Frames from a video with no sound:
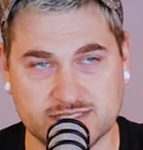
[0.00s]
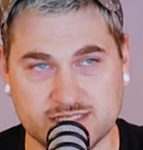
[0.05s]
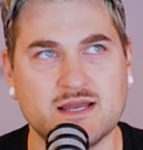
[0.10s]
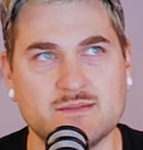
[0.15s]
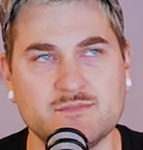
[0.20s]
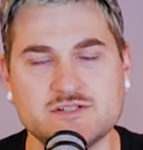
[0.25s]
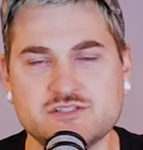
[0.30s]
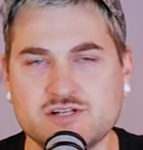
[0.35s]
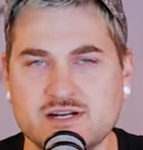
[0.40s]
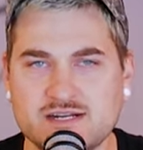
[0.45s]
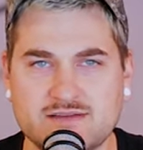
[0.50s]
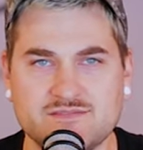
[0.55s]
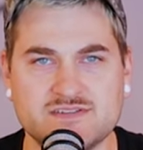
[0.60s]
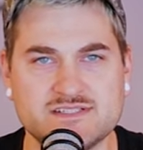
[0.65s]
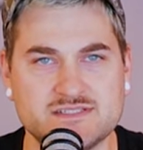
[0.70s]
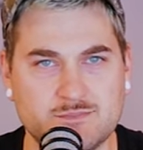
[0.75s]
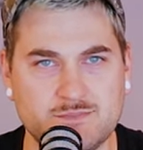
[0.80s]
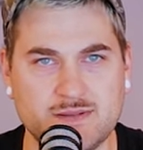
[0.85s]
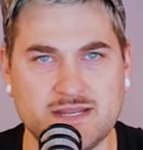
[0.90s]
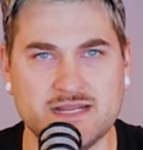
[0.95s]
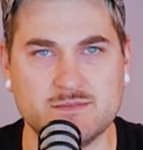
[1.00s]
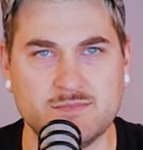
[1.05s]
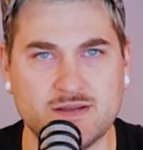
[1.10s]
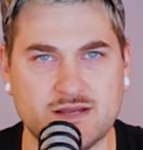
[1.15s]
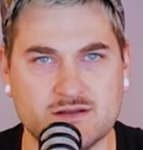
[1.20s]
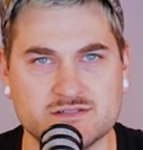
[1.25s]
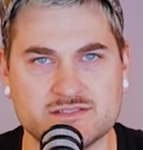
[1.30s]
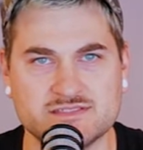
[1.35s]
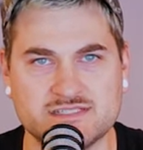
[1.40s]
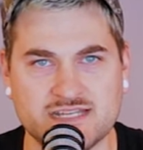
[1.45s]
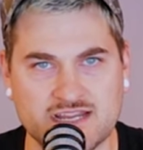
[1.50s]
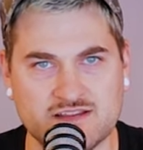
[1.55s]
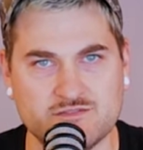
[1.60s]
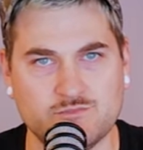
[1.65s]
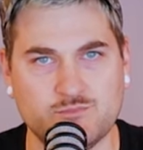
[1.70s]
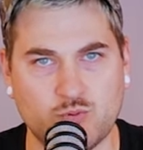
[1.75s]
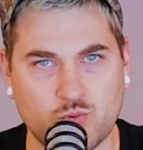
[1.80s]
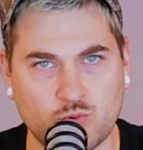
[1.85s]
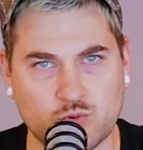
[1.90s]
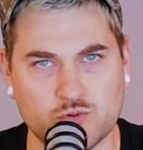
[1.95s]
I'm not trying to have a debate about
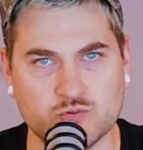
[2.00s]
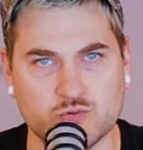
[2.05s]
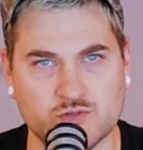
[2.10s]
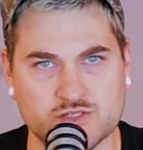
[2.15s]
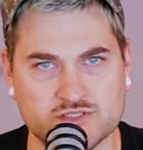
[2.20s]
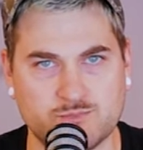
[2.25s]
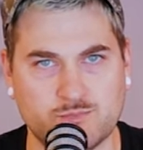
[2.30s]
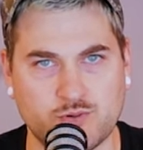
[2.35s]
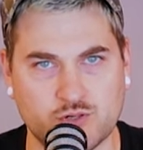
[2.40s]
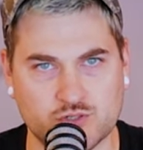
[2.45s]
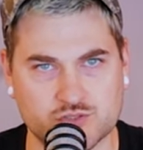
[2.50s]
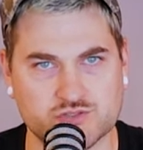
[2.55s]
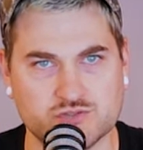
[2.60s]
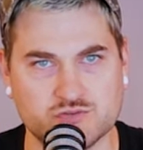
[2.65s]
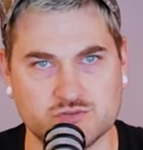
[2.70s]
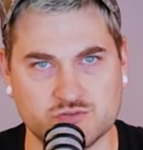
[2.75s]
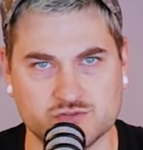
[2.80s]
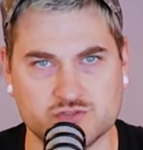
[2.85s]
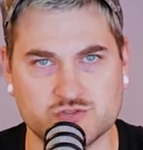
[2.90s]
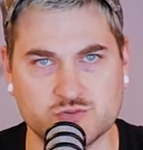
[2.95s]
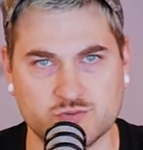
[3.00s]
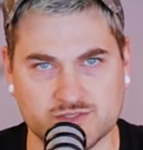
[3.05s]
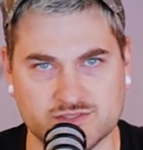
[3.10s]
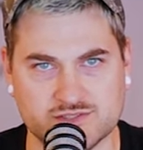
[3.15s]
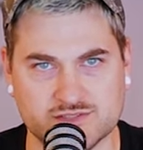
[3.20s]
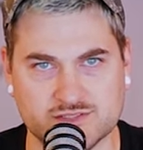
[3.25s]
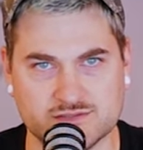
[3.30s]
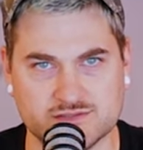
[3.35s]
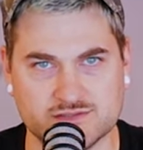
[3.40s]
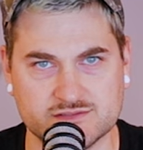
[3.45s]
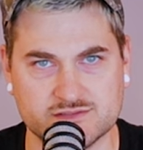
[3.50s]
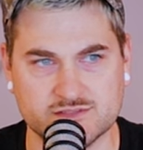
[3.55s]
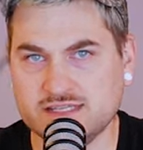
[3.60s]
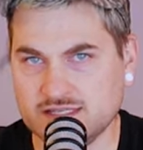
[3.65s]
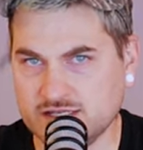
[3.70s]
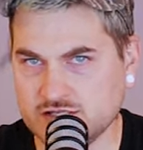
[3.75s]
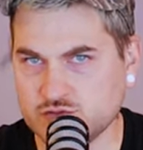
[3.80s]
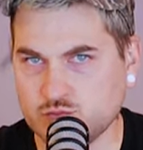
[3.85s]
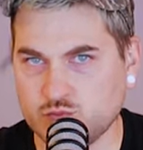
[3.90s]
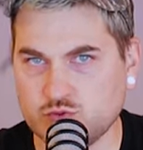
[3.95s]
Dave Portnoy's personal choices. I
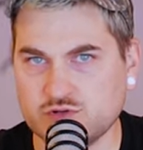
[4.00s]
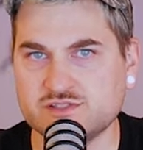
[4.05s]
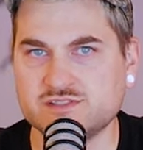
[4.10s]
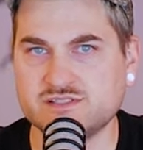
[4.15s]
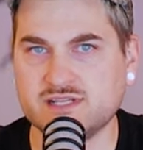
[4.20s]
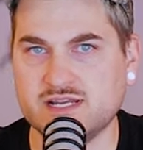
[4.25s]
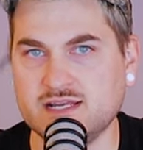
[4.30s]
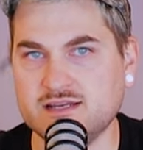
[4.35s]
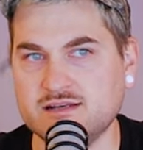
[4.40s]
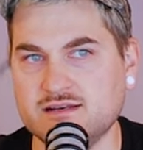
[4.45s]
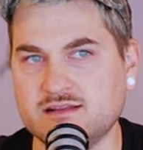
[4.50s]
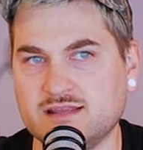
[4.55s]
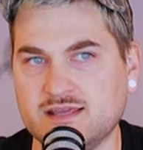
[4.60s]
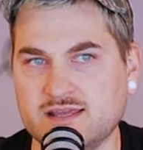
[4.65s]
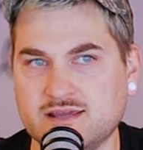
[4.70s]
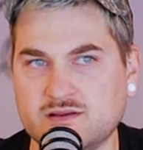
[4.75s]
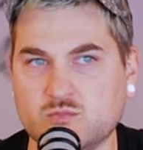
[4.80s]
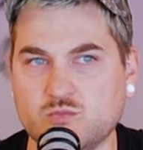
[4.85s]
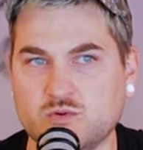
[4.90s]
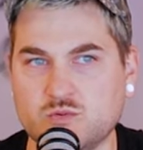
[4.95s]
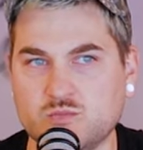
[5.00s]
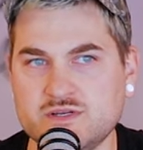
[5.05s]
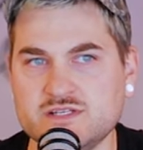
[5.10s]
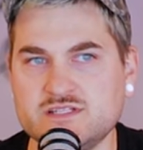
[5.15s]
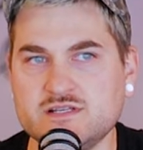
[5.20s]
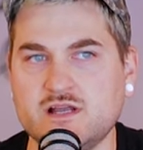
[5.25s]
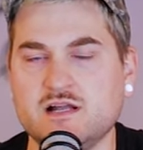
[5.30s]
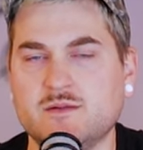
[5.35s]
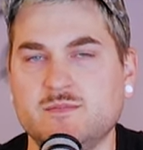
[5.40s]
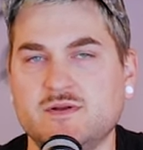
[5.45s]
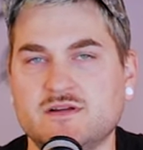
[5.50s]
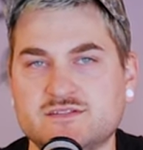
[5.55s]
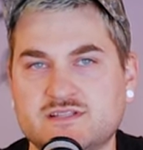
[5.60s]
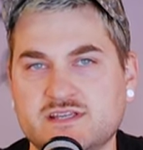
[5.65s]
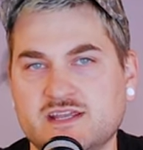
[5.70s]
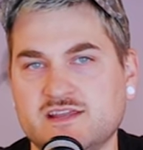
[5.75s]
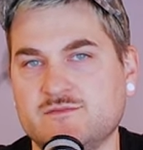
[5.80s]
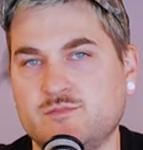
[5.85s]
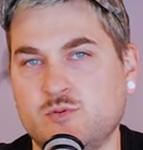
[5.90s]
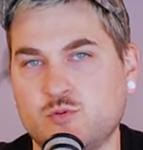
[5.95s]
think it's worth saying that when we talk about
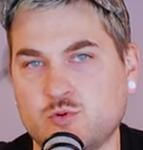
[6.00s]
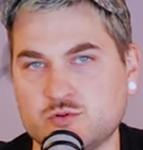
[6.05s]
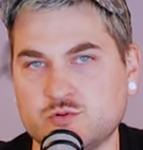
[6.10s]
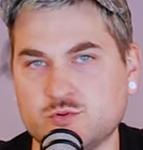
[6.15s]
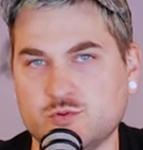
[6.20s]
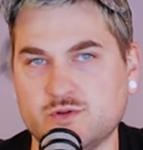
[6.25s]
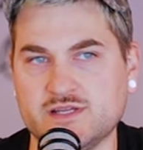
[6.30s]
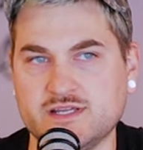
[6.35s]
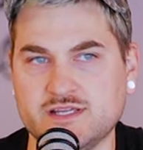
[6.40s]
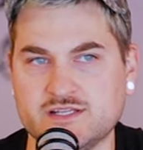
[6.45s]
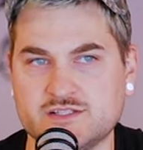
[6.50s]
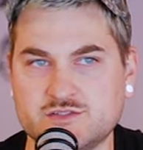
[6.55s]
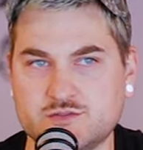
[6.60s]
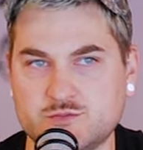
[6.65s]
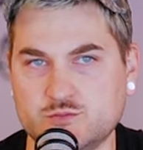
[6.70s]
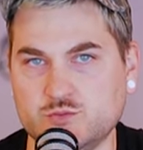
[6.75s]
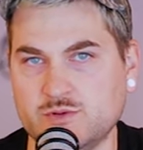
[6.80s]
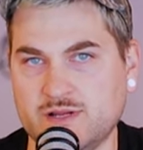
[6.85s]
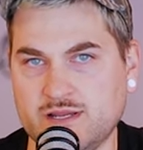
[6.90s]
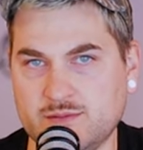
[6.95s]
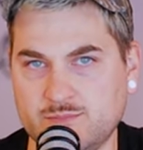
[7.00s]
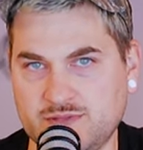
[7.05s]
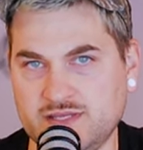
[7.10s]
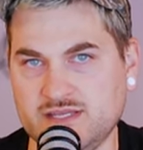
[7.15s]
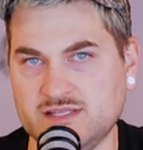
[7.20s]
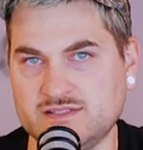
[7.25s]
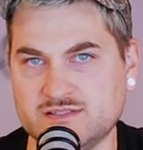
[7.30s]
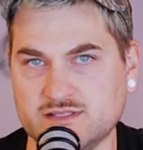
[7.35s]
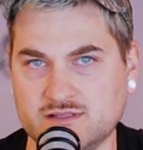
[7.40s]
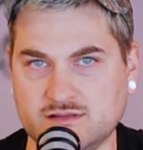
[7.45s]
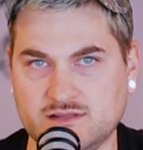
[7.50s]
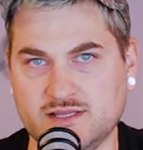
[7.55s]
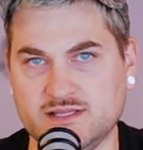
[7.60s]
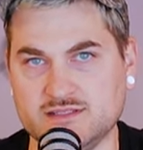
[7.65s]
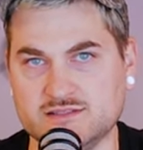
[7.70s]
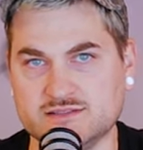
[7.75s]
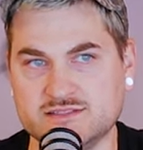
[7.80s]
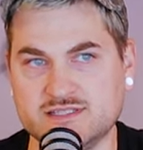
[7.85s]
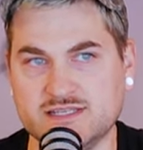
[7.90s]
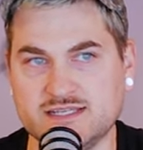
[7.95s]
Dave Portnoy, it's through a pizza
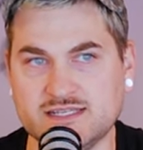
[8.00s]
lens.